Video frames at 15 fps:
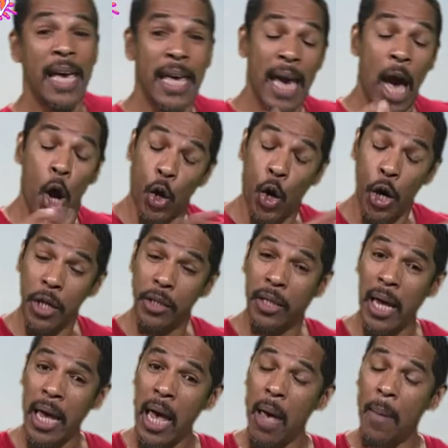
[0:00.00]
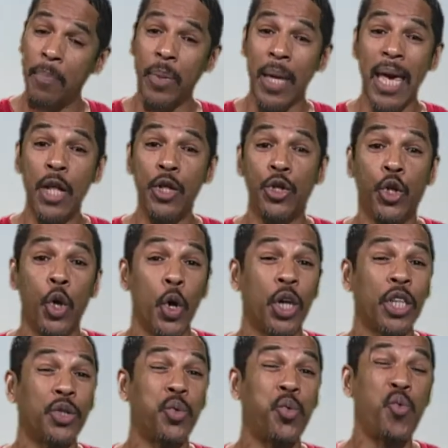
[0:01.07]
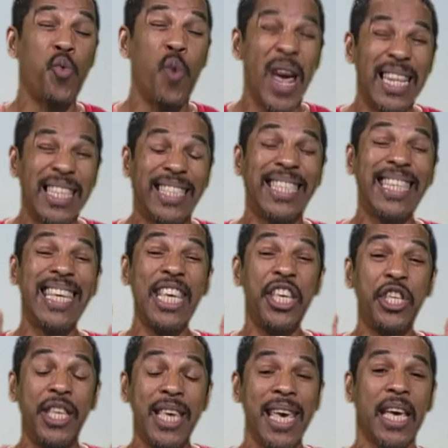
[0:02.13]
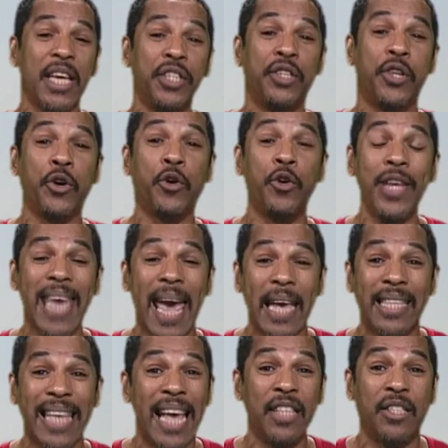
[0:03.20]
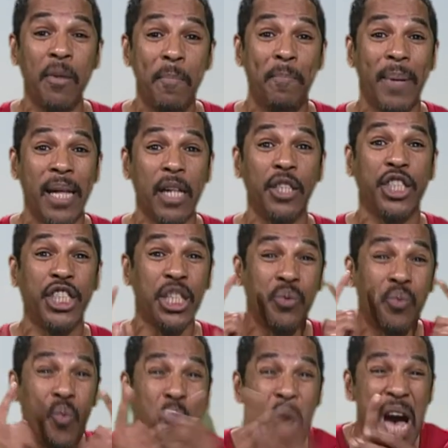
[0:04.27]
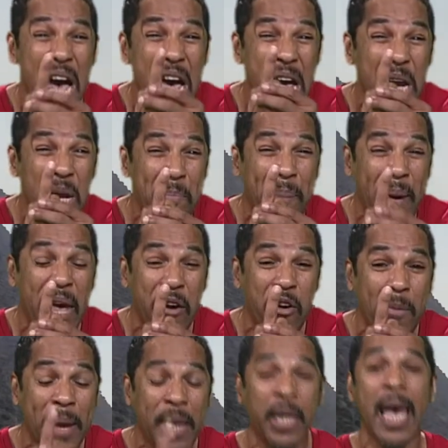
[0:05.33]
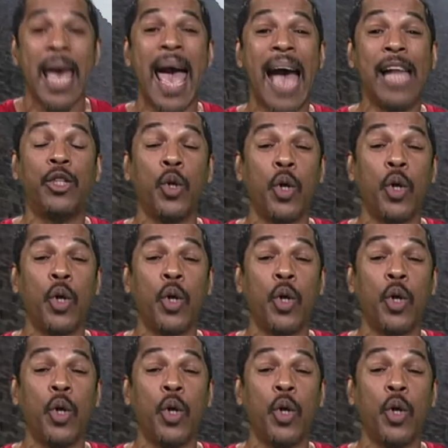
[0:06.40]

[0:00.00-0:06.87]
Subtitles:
according to him, it took 20 years to create and to build just one pyramid and took